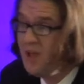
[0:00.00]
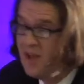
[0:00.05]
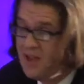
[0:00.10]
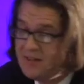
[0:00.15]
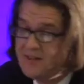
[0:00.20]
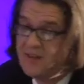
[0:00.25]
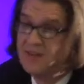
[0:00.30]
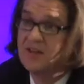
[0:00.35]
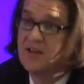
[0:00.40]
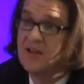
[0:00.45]

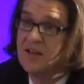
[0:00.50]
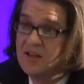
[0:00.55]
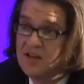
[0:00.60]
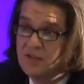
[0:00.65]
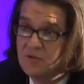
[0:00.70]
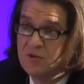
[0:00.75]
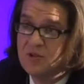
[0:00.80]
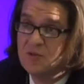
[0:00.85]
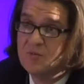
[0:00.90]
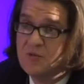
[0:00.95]
And then I
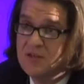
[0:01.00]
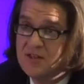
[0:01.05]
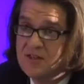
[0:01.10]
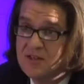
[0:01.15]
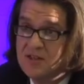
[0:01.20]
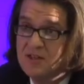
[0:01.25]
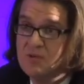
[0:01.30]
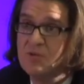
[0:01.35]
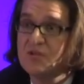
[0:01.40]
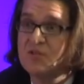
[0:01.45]
had to explain
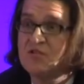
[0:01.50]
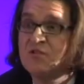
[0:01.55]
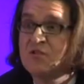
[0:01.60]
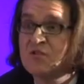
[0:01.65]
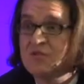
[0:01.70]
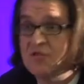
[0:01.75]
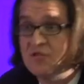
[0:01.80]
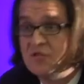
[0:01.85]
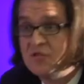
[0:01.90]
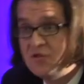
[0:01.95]
that it was
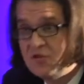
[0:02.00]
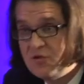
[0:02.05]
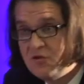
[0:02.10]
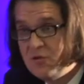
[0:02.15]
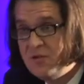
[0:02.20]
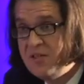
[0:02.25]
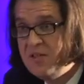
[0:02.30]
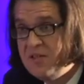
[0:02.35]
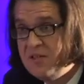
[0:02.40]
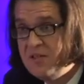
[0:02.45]
not
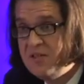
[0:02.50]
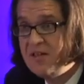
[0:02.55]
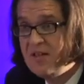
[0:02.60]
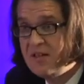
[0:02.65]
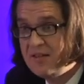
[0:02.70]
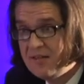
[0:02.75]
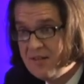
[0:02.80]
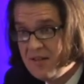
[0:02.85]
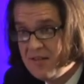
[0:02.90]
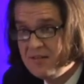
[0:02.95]
so easy
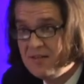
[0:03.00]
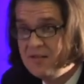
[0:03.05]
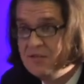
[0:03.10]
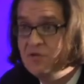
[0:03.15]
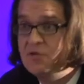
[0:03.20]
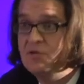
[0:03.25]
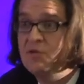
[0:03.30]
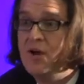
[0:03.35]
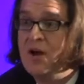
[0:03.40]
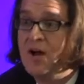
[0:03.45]
than that, that
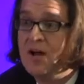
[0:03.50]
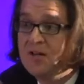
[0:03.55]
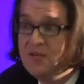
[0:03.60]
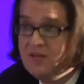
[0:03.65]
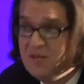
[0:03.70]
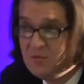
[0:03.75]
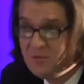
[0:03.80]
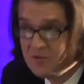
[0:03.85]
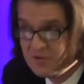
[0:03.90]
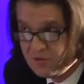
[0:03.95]
the
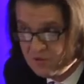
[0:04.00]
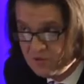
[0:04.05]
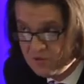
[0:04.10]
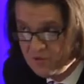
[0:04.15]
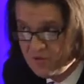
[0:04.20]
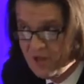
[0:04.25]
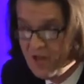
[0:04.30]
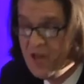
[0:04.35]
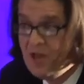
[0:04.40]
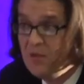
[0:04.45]
idea was
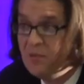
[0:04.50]
good,